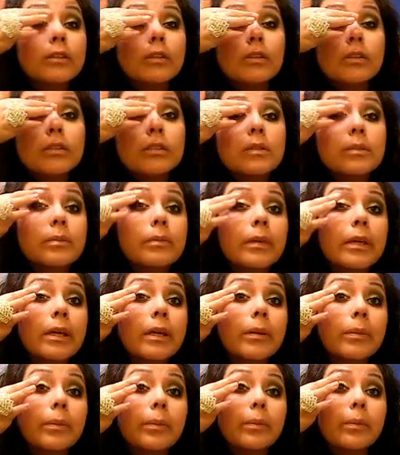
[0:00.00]
It'll just make
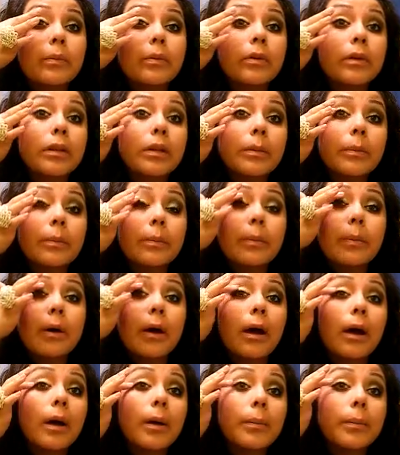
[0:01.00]
it really
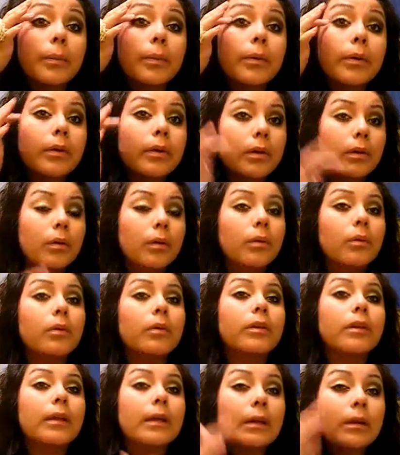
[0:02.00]
pop
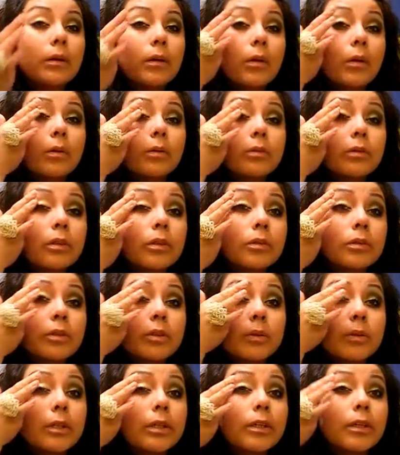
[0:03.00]
with like a gold tone
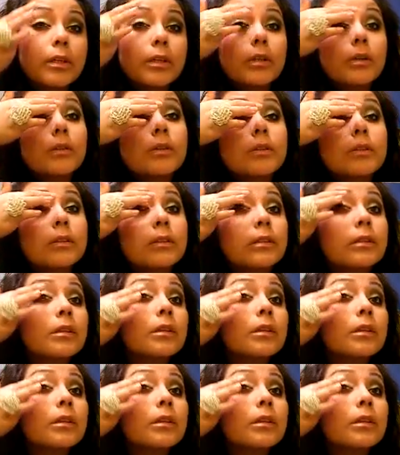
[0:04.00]
to it. You could use